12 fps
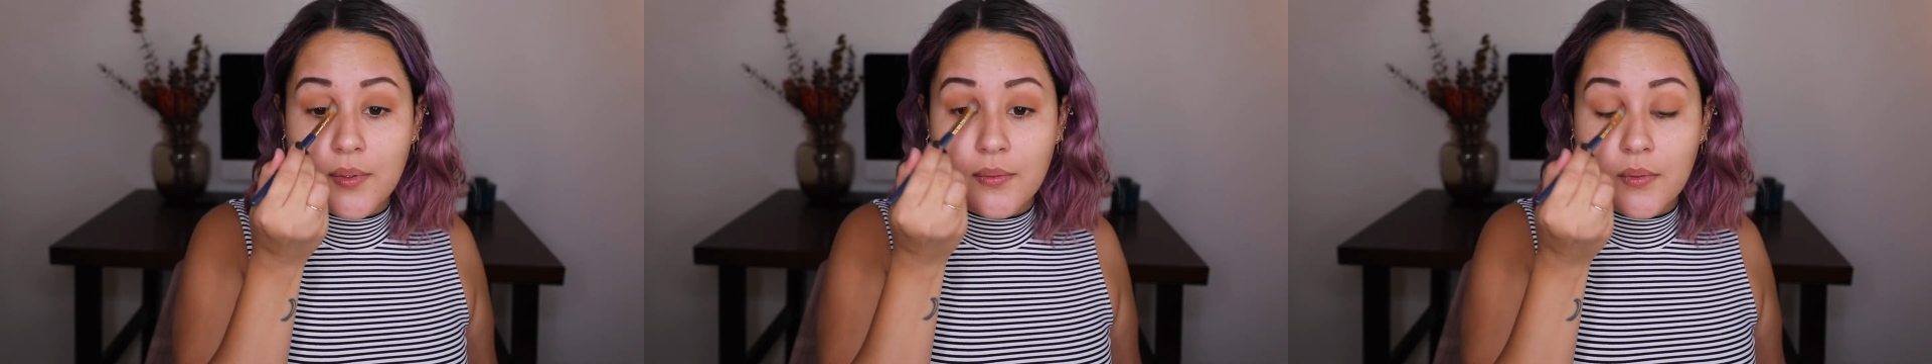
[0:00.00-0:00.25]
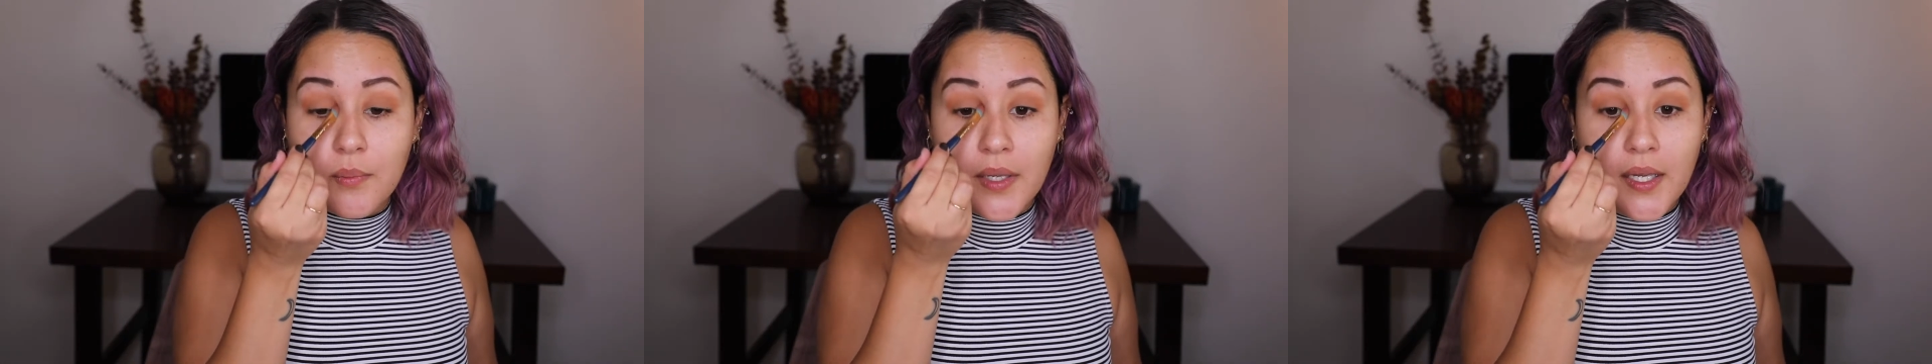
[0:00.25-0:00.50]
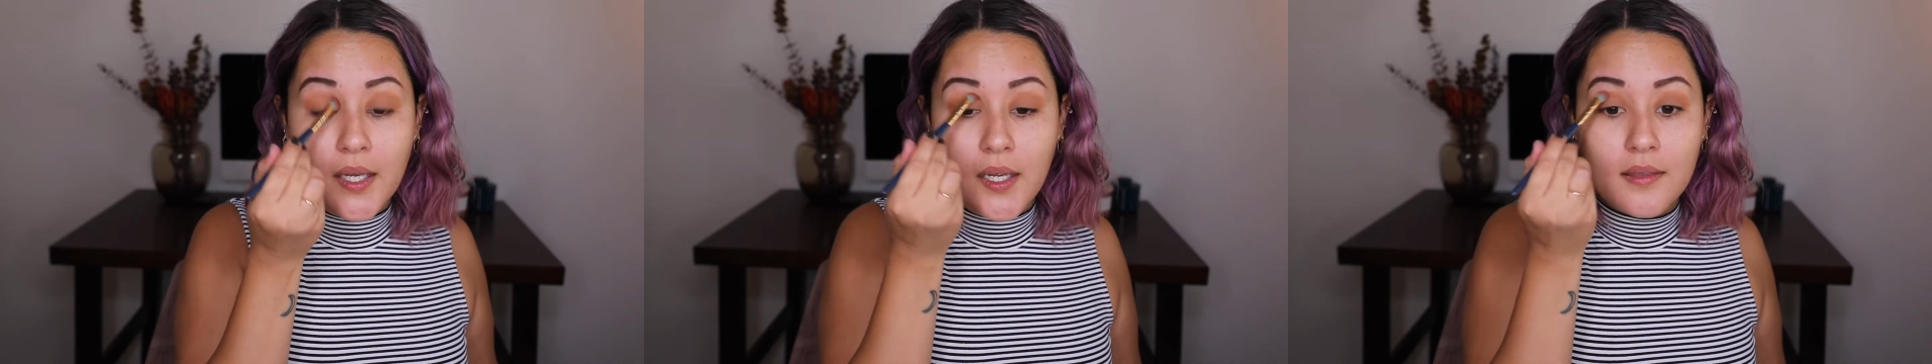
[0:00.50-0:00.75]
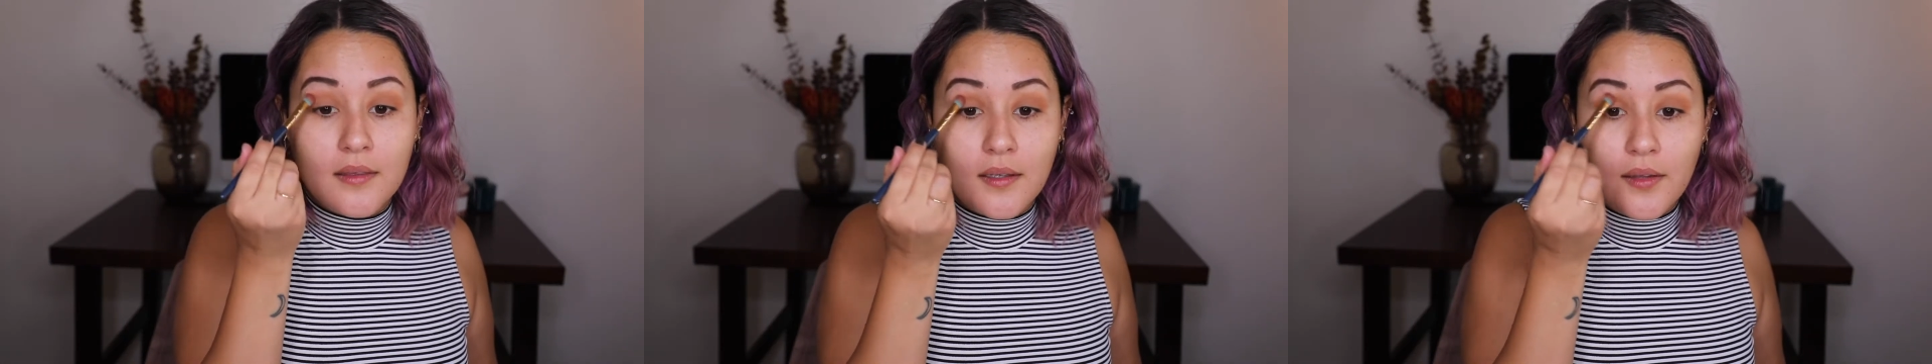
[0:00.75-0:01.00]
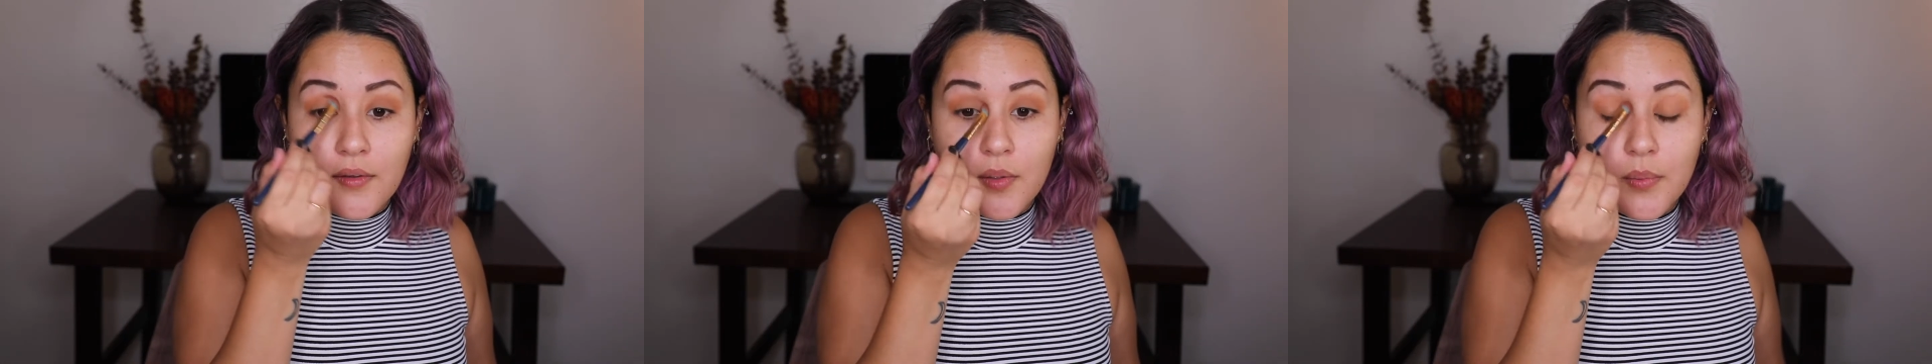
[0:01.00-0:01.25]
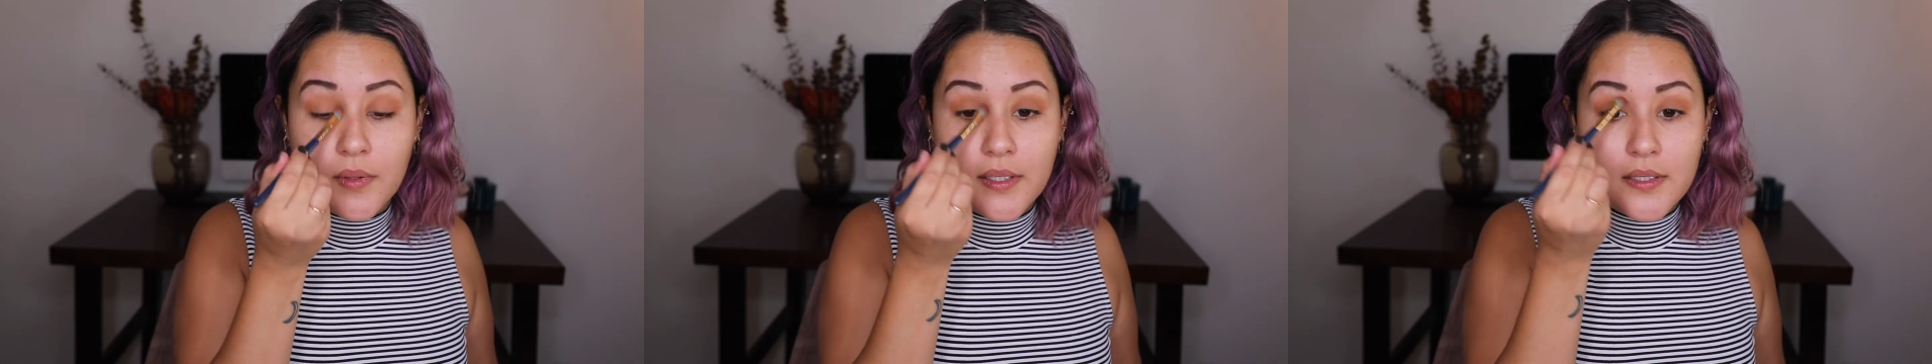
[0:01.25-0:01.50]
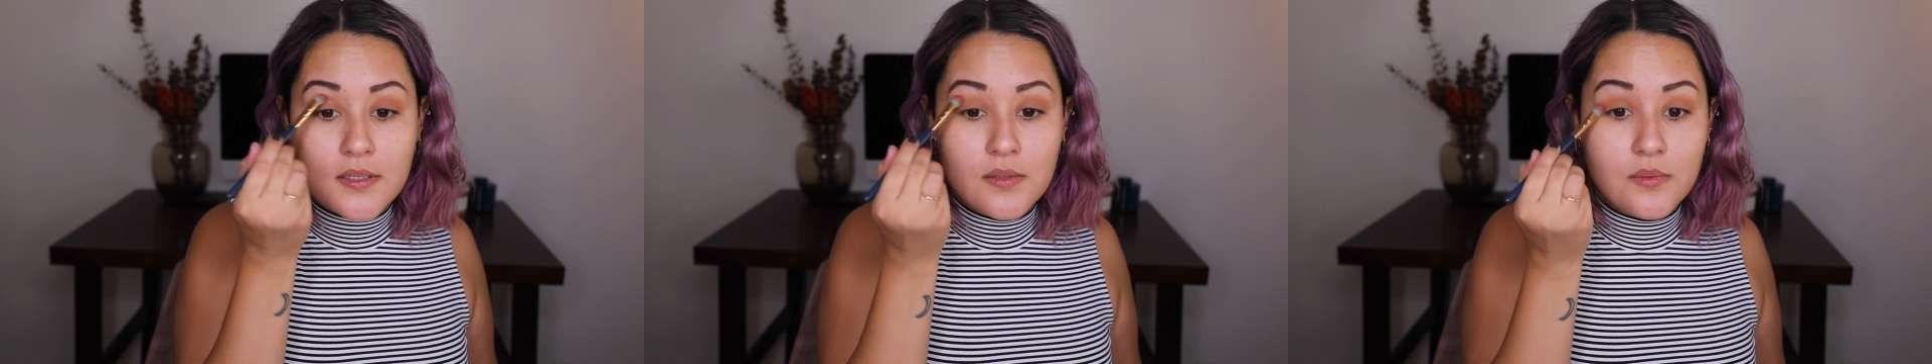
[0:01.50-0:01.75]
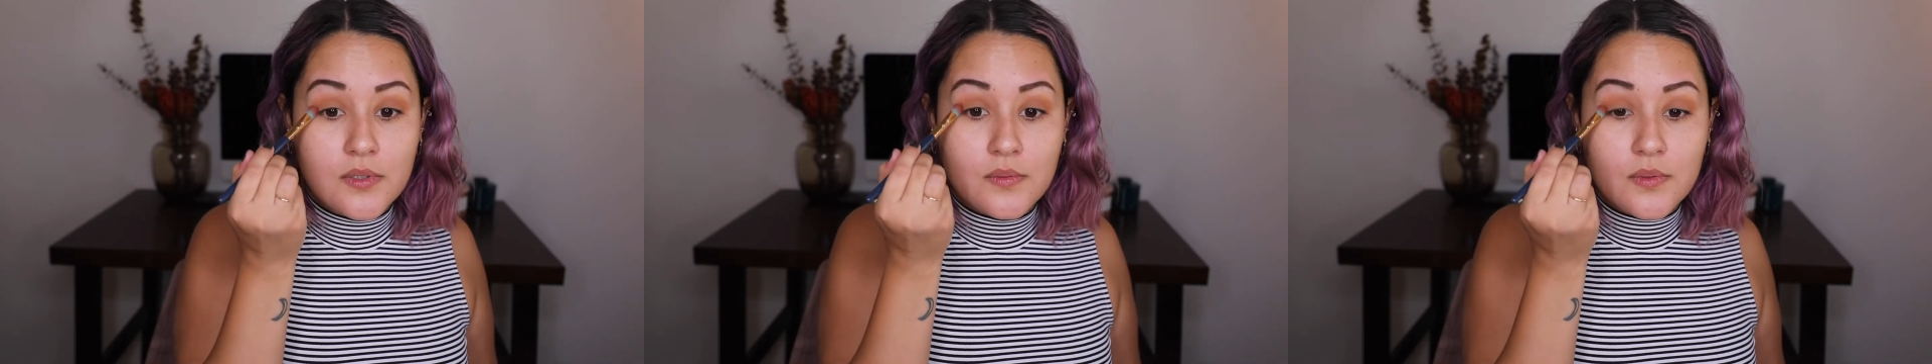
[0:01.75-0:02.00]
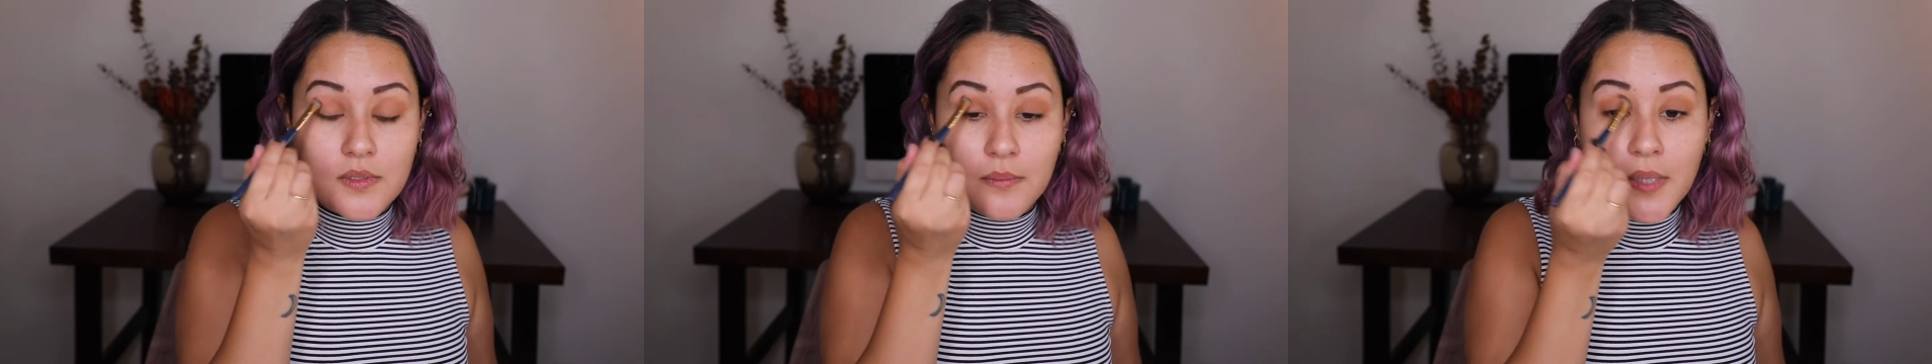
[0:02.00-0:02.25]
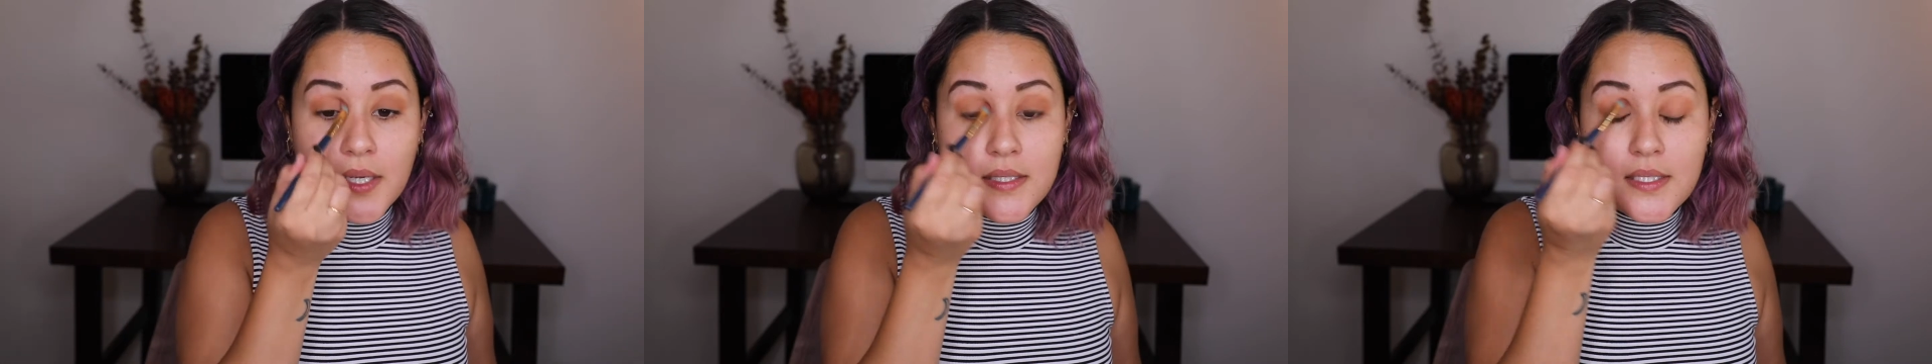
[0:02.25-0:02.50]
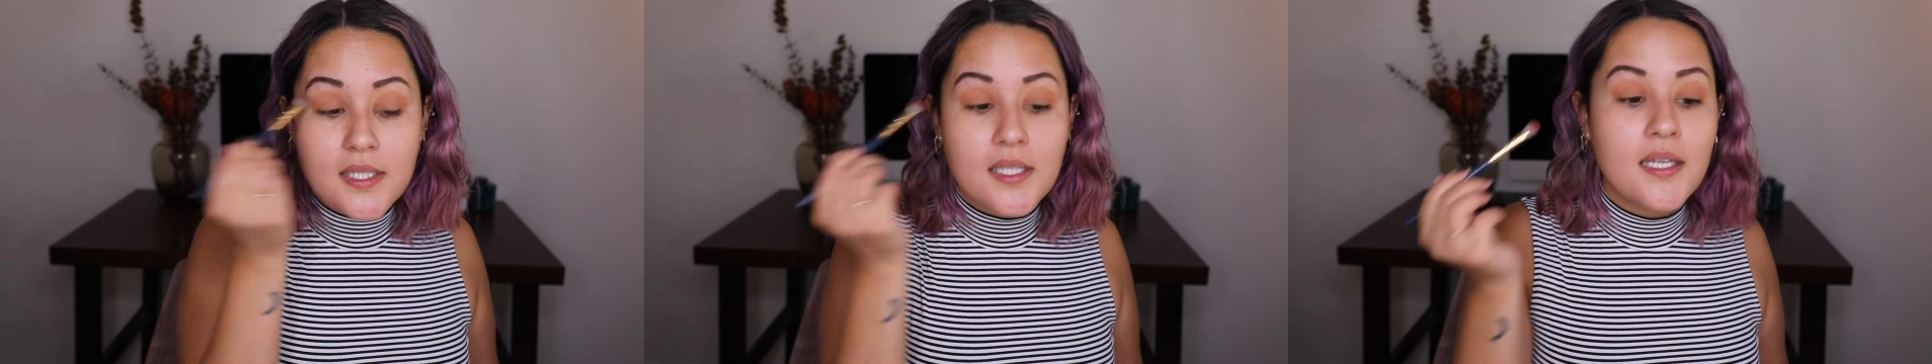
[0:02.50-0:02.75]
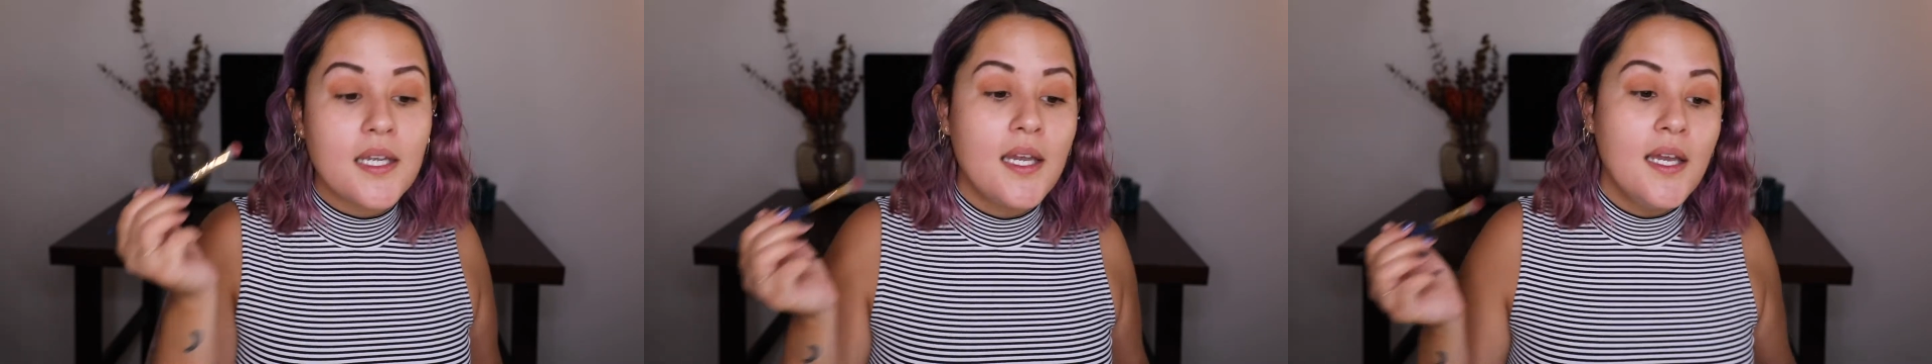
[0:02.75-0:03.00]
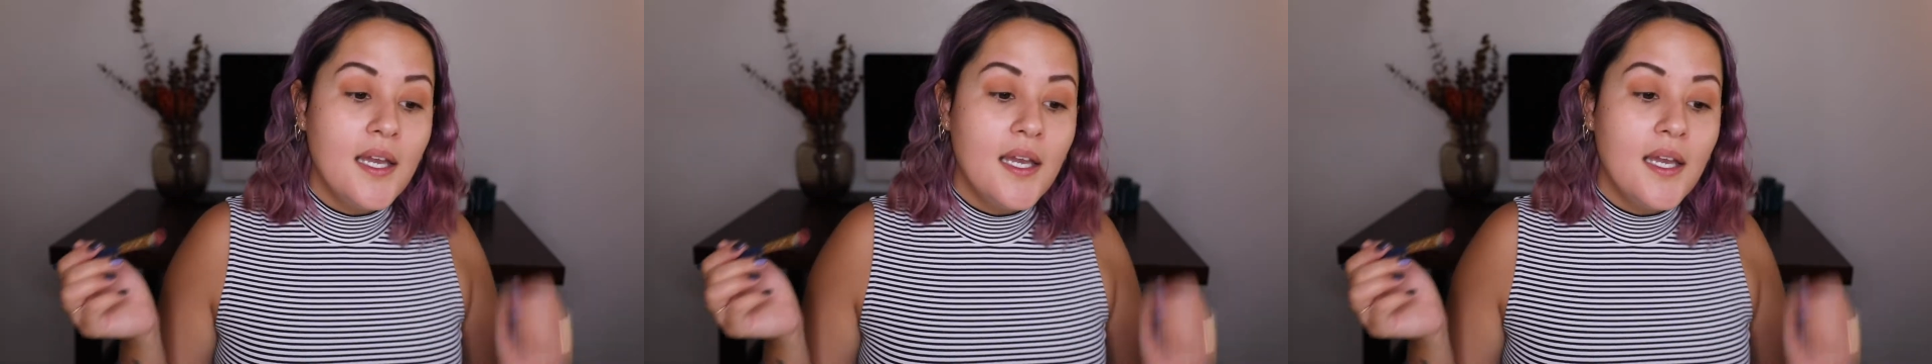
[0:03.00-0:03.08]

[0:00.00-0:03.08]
were paying at the other place, which was amazing.